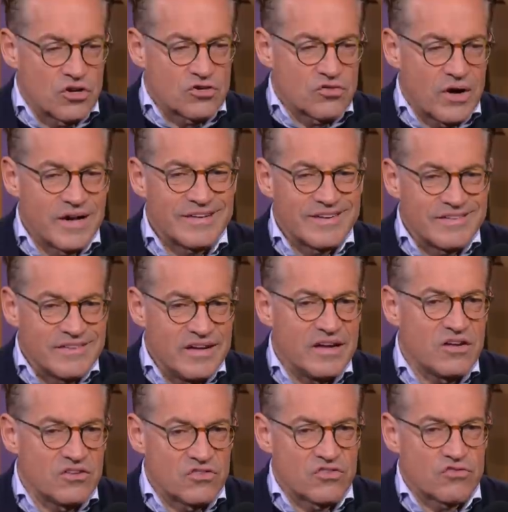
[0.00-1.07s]
are trying to
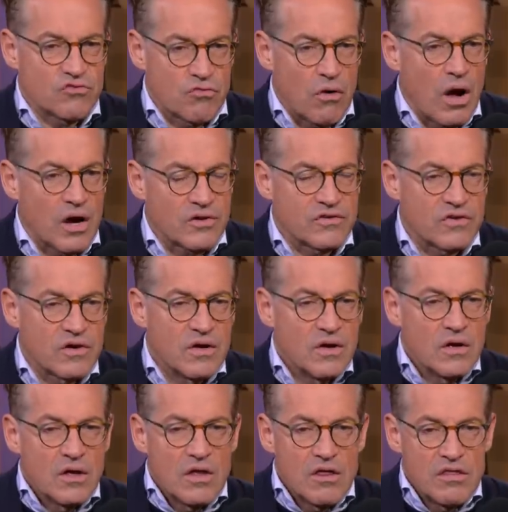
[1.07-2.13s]
deconstruct
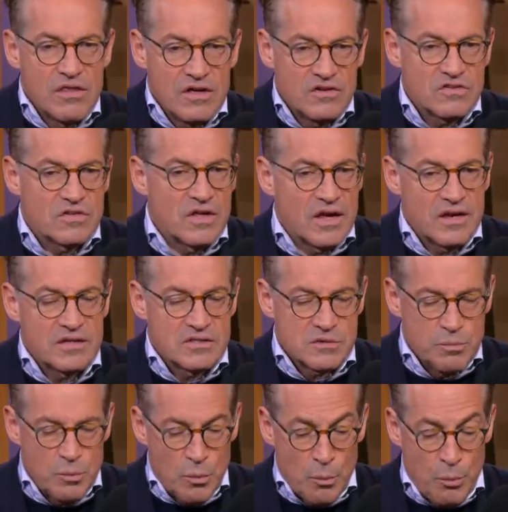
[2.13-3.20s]
these
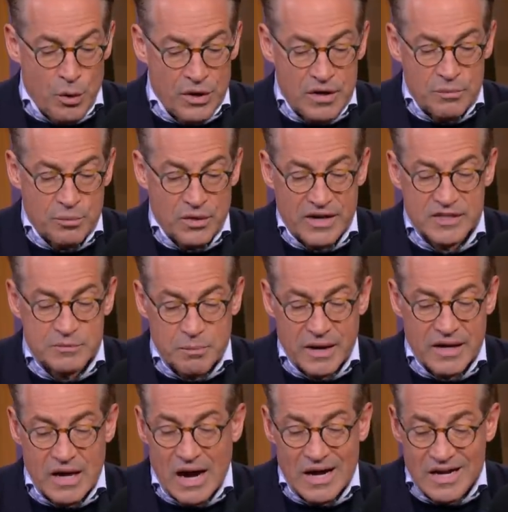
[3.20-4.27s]
things put in place
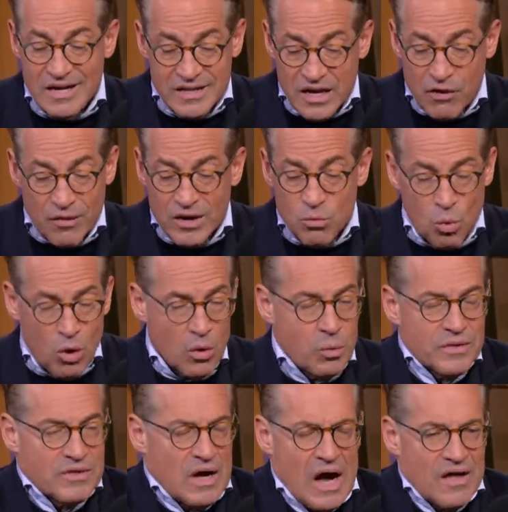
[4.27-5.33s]
by God, and they are at war
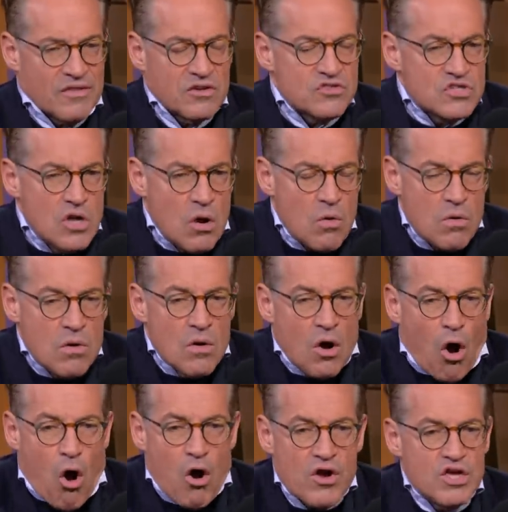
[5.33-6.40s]
with God. There's no
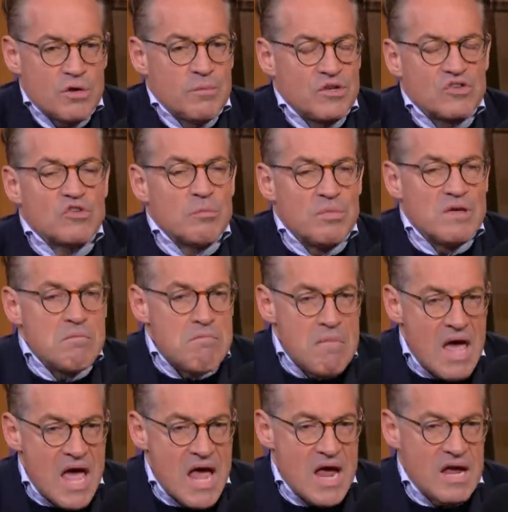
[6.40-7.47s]
argument to be
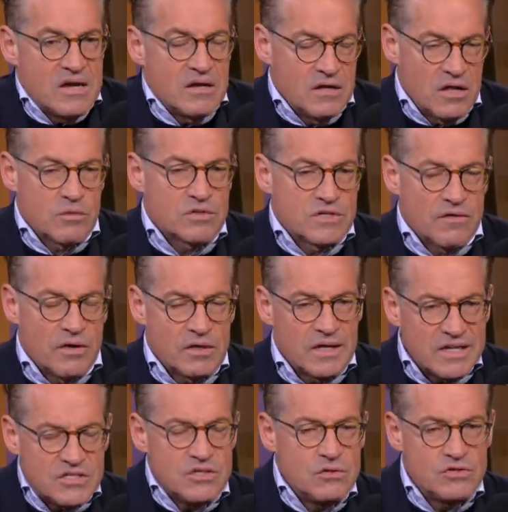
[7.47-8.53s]
made. In other words,
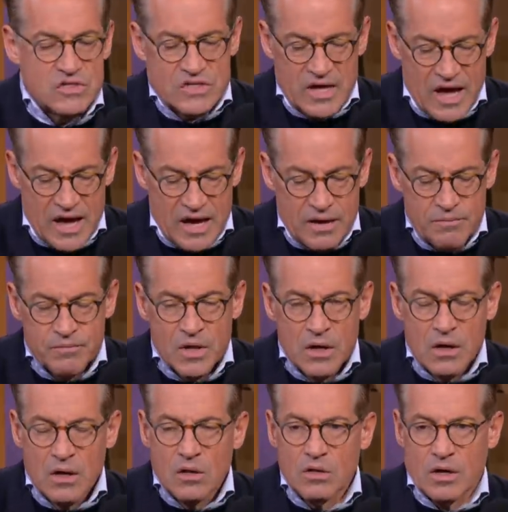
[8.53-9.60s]
unless you say,
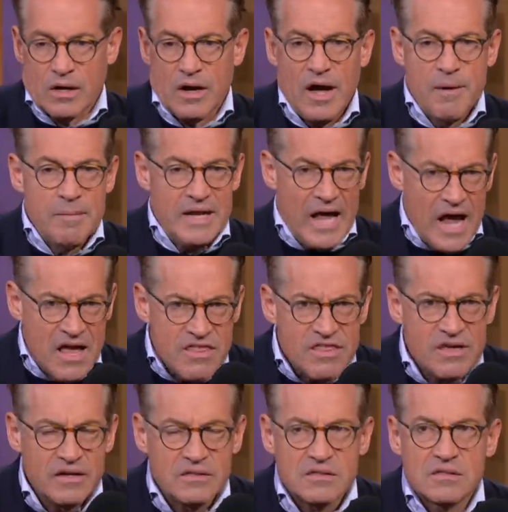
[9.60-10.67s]
look, I'm an
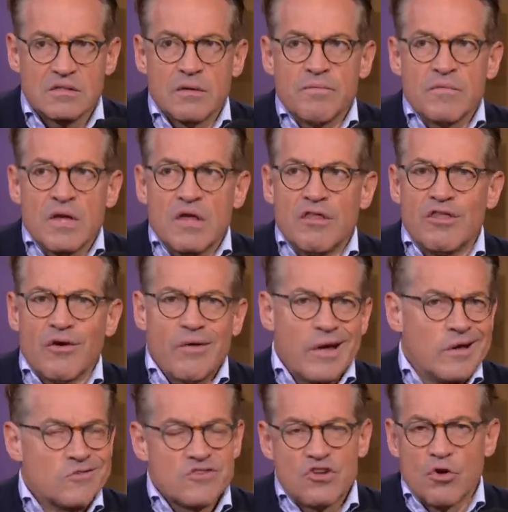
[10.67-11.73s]
atheist, there
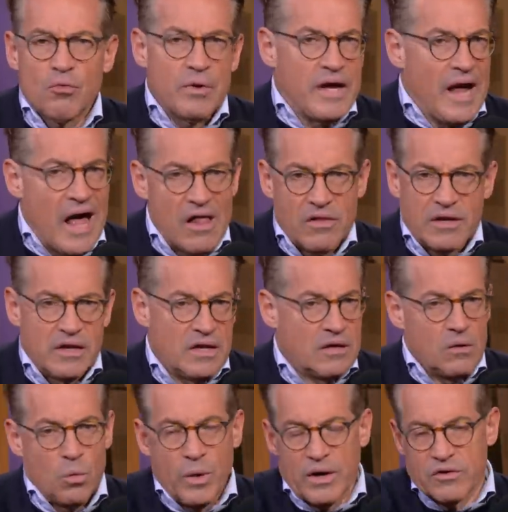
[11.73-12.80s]
is no
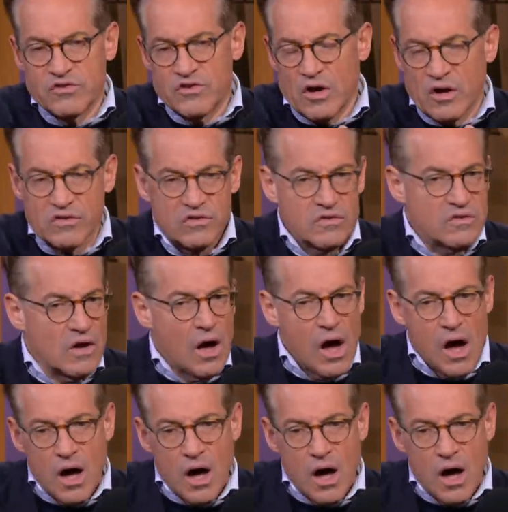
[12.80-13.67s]
reality. We are just